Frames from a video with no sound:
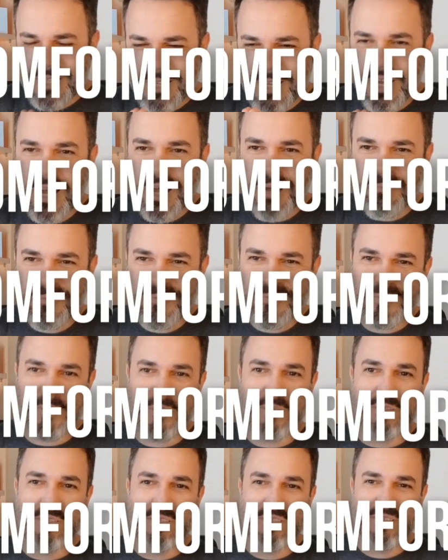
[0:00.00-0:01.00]

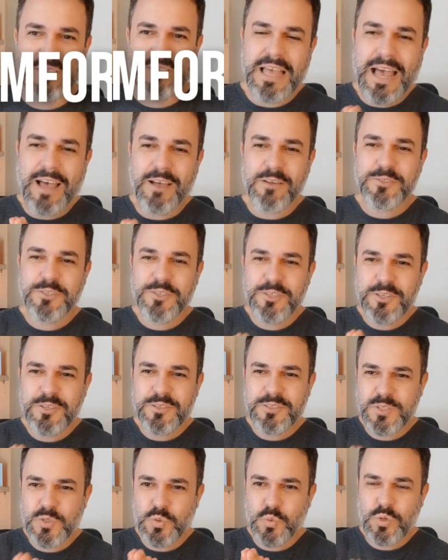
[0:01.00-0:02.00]
Comfort. How to
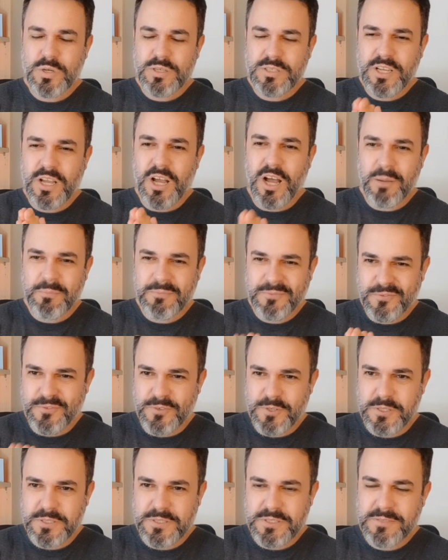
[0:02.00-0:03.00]
use the word
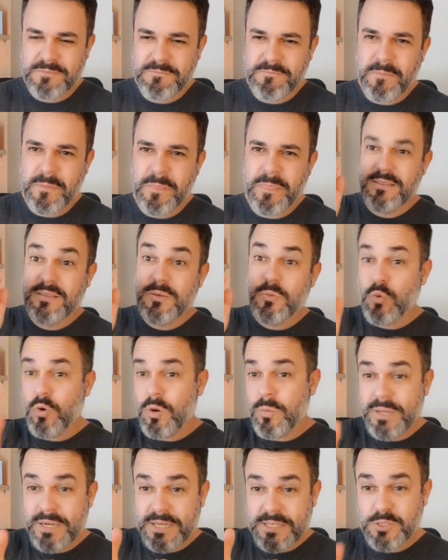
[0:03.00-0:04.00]
comfort. The
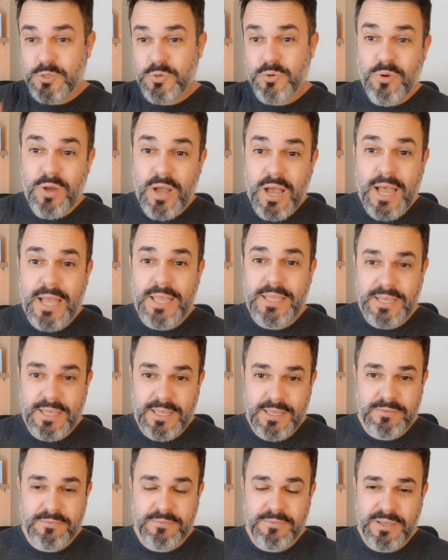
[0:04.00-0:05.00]
woman is
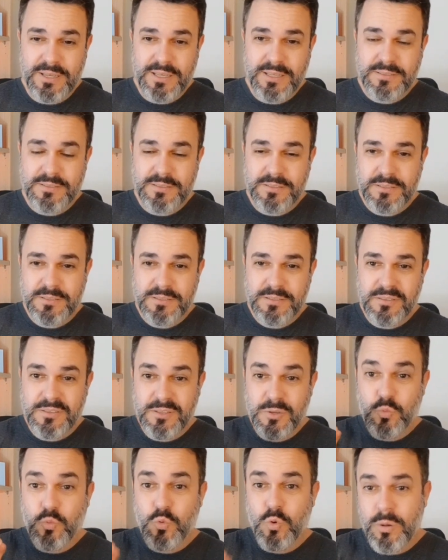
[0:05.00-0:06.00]
crying, right? The
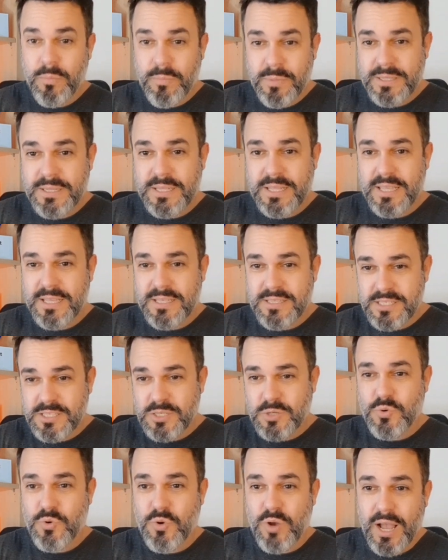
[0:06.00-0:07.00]
woman is
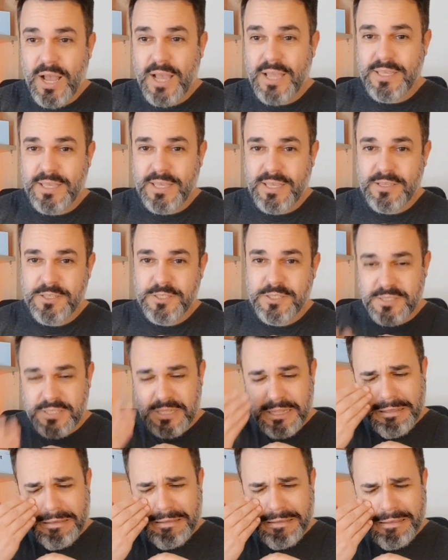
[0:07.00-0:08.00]
crying. She's
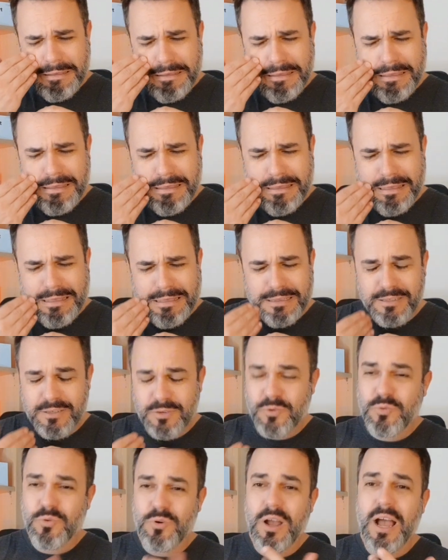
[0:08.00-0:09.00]

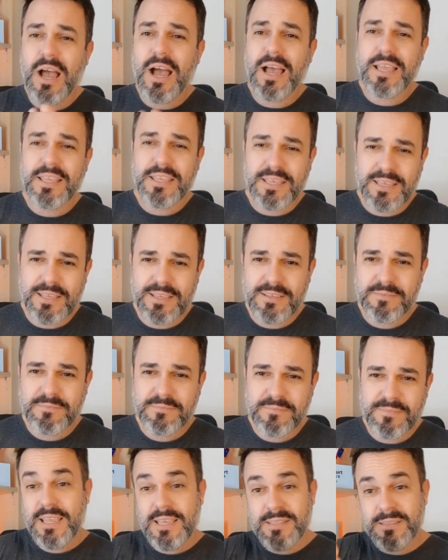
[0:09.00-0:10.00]
crying.
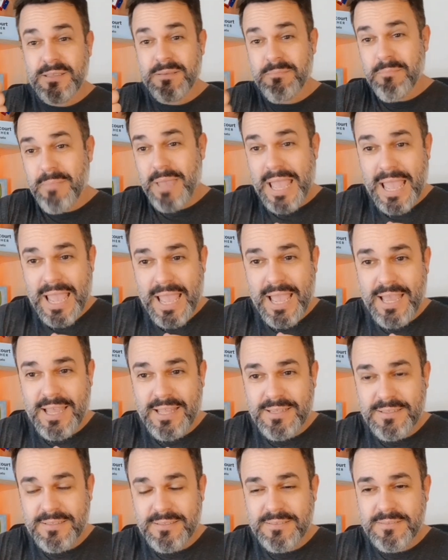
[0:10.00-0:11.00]
And the
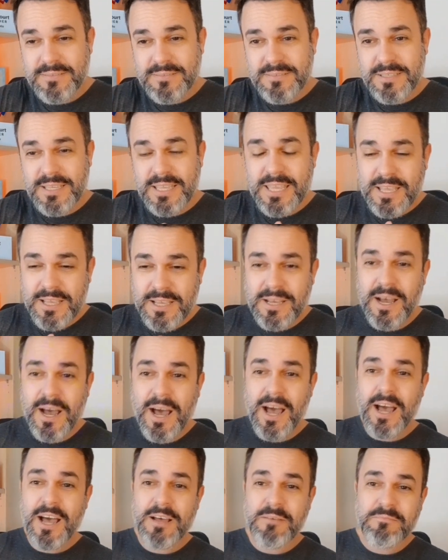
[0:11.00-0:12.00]
man, he
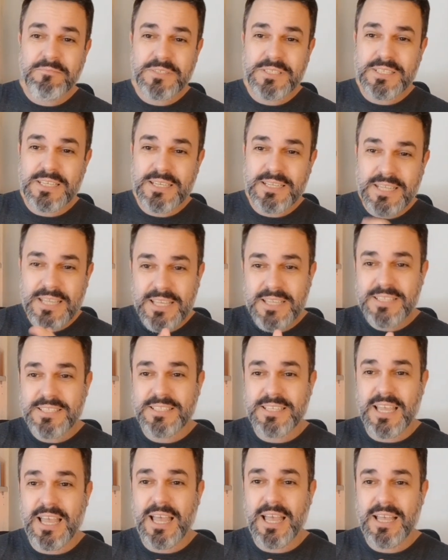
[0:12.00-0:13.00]
comes and he
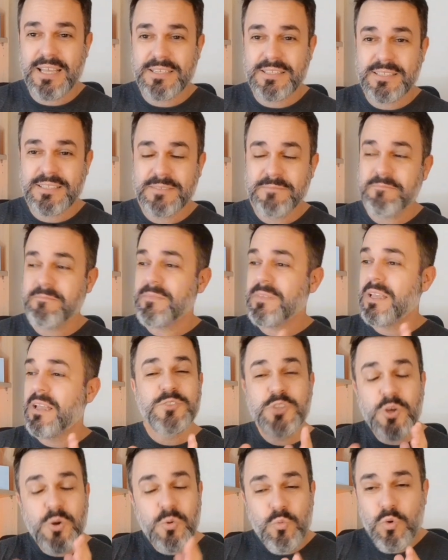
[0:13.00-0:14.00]
says,
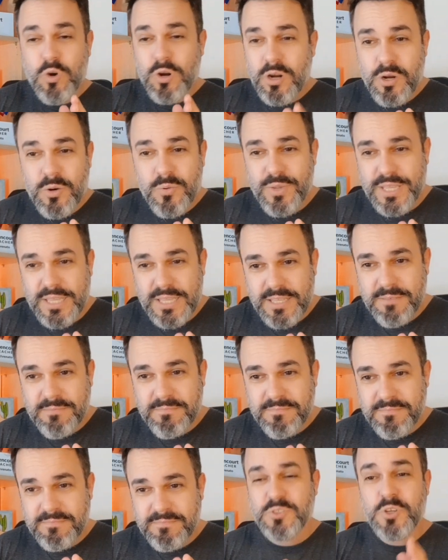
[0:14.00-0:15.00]
don't worry,
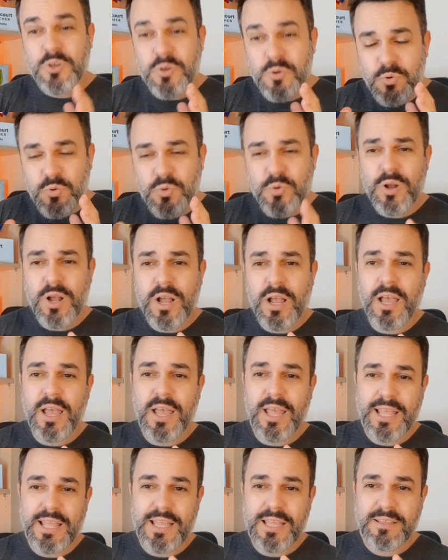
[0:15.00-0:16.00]
don't
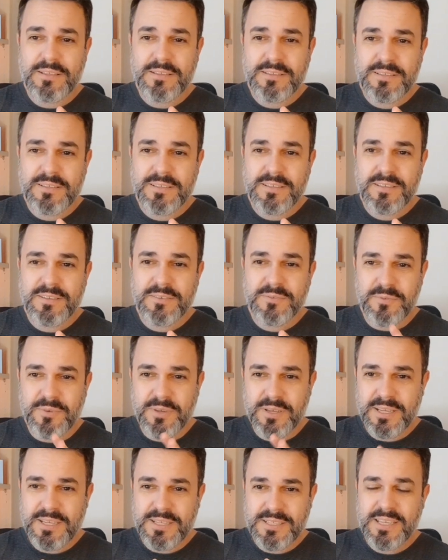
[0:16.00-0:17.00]
cry,
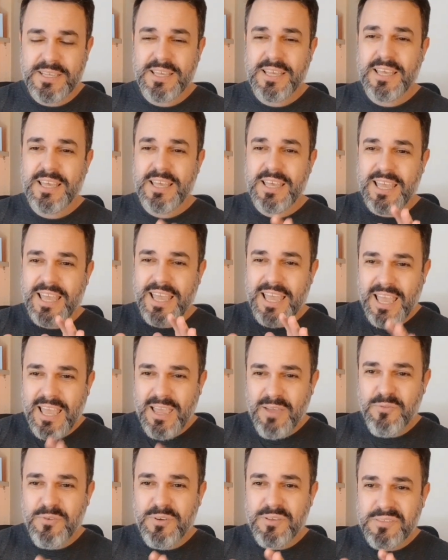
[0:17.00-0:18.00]
right?
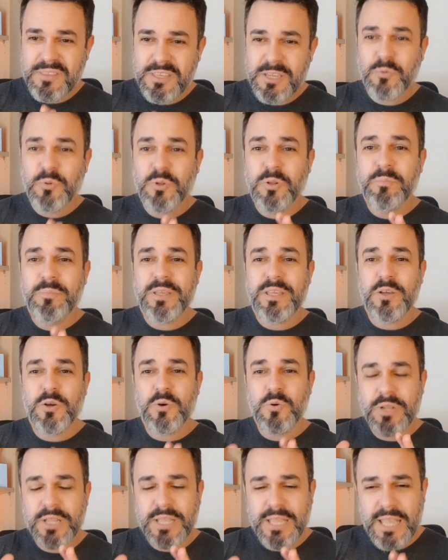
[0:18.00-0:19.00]
Everything will be
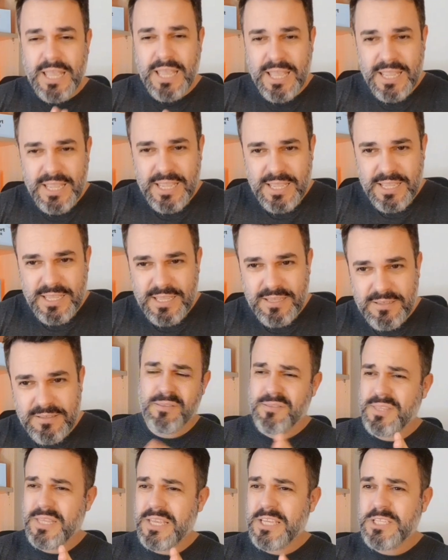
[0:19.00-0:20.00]
okay.
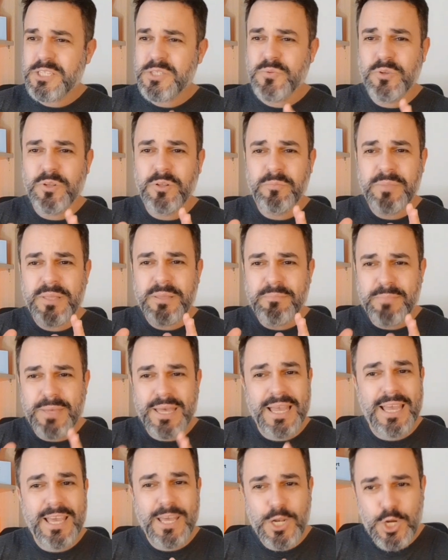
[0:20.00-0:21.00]
Things will be
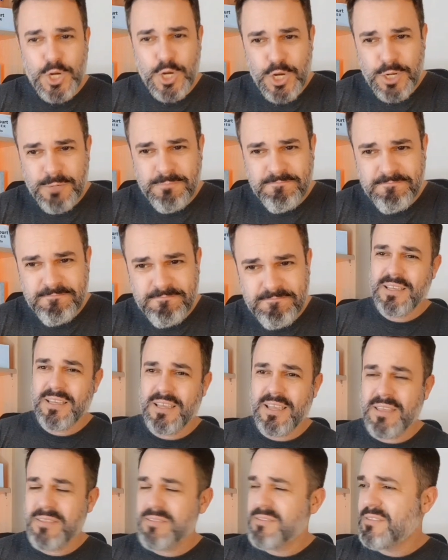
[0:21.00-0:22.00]
better.
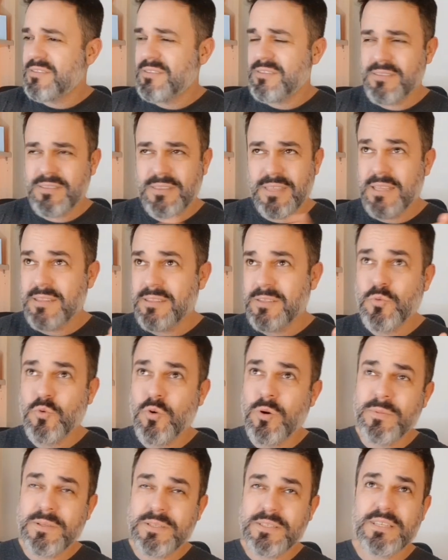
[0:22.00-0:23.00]
And then the
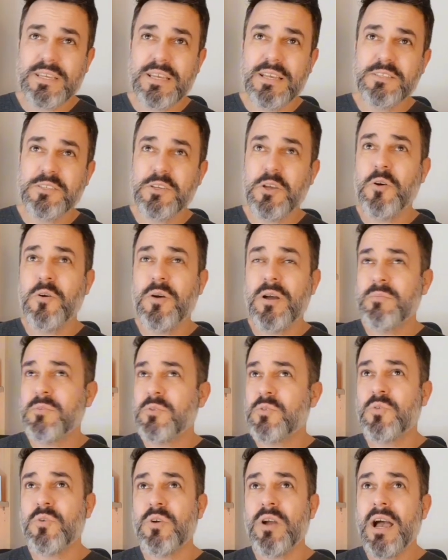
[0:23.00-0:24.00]
woman says, oh, I'm
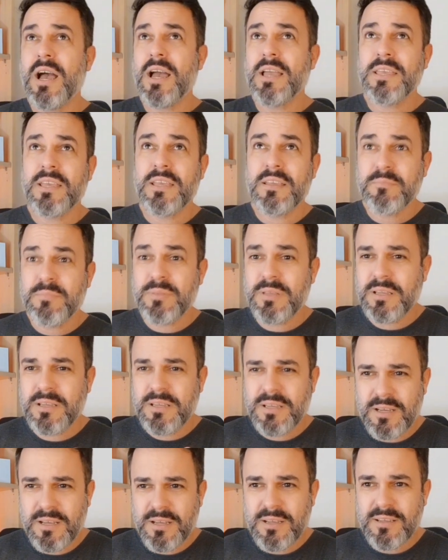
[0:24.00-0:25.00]
crying
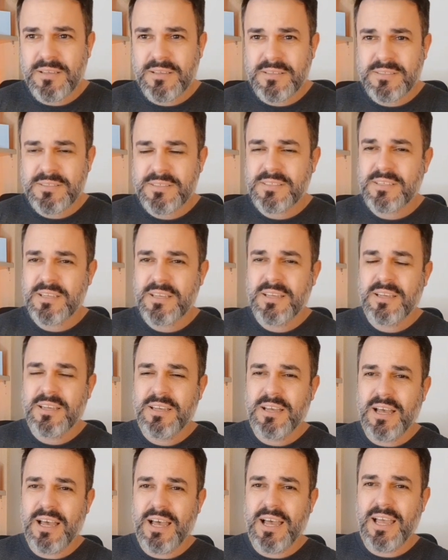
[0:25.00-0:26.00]
because
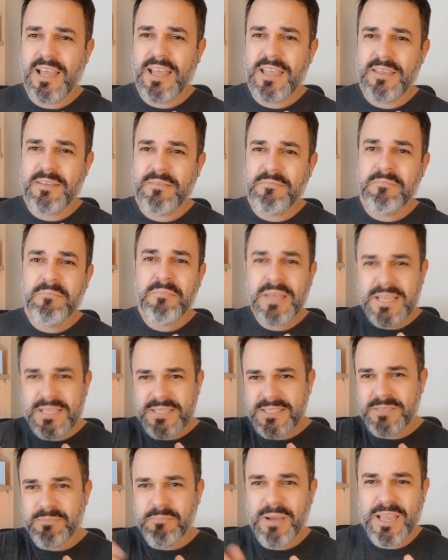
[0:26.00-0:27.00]
I
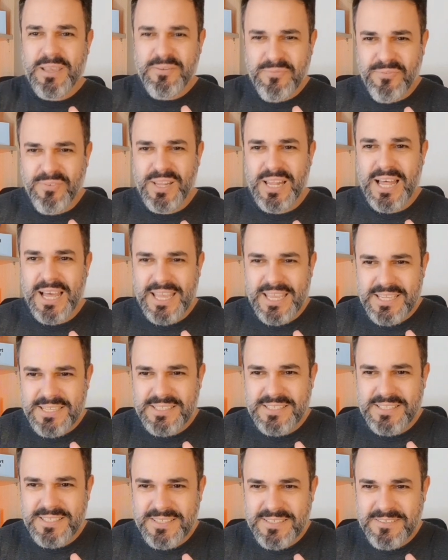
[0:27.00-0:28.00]
missed my
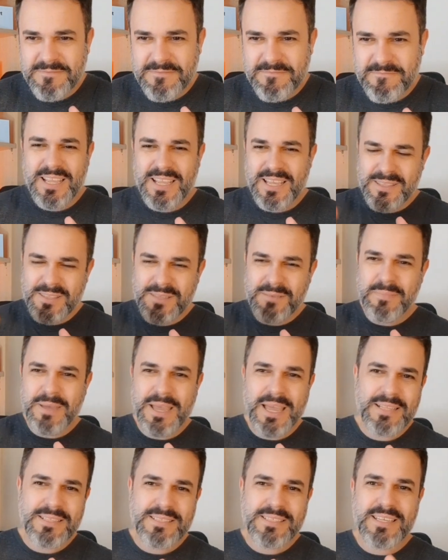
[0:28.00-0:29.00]
flight. And the
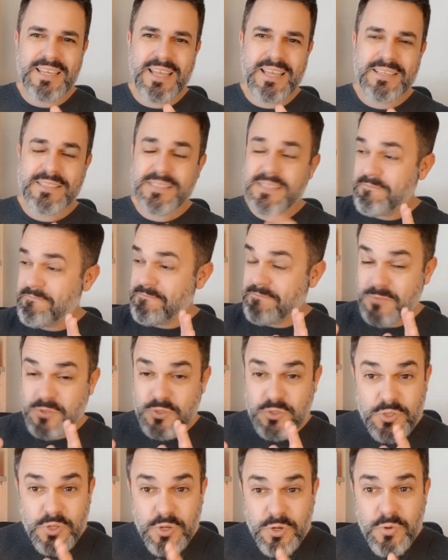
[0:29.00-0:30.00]
man says,
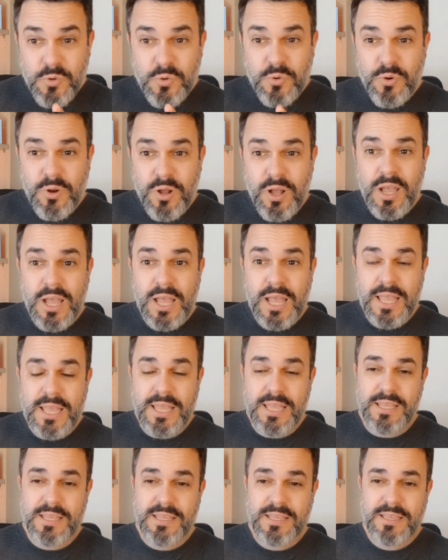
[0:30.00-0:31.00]
don't
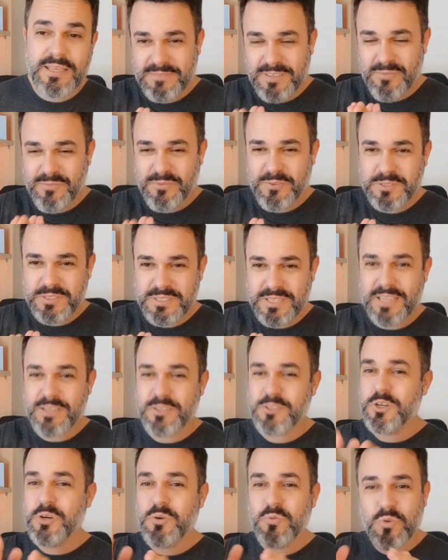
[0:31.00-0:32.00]
cry. If you say,
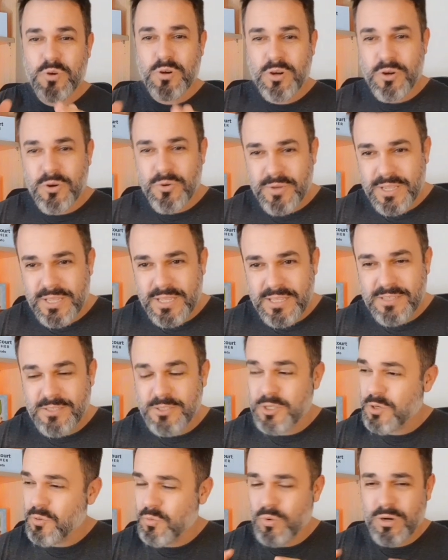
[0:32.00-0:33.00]
don't
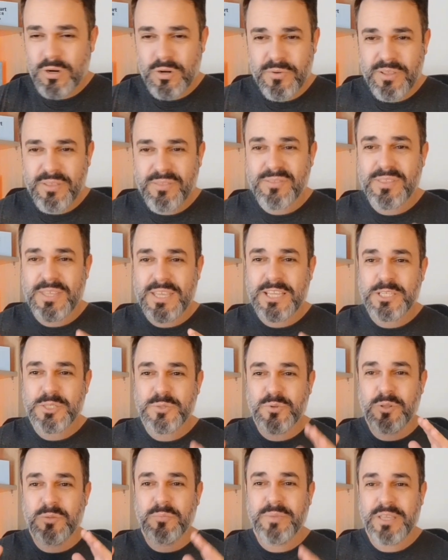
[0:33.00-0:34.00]
worry, things
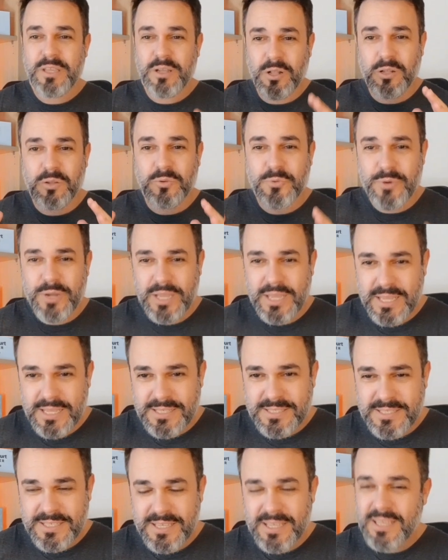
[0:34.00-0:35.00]
will be all
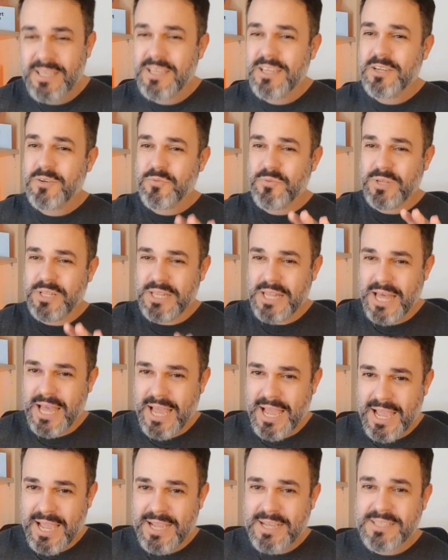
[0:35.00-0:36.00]
right.
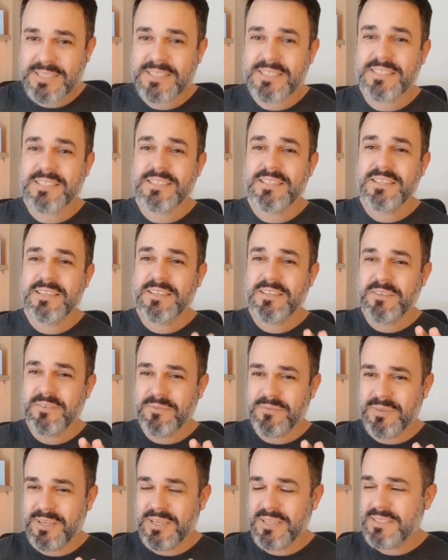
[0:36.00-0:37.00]
Relax,
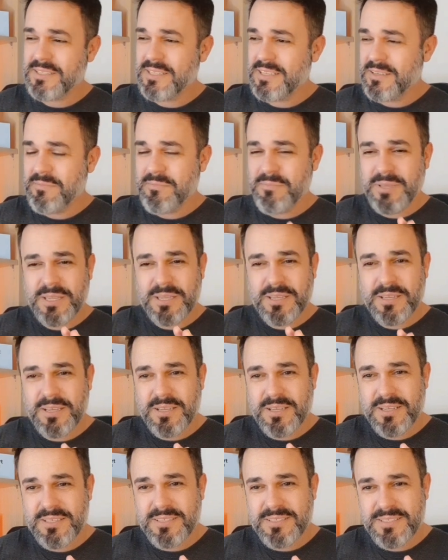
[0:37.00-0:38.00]
right?
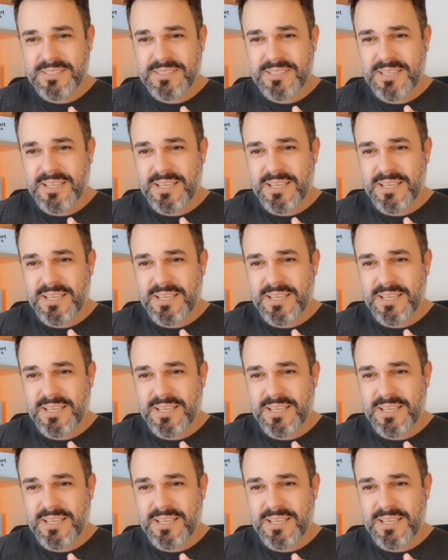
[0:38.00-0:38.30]
Because